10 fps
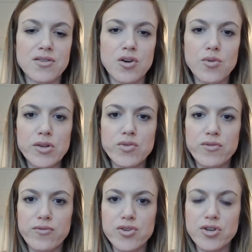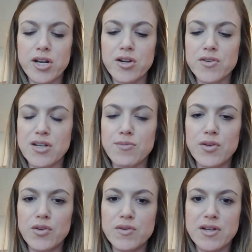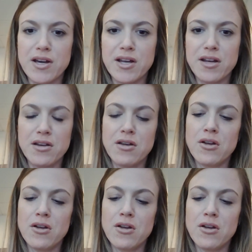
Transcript: Always refrigerate your semaglutide.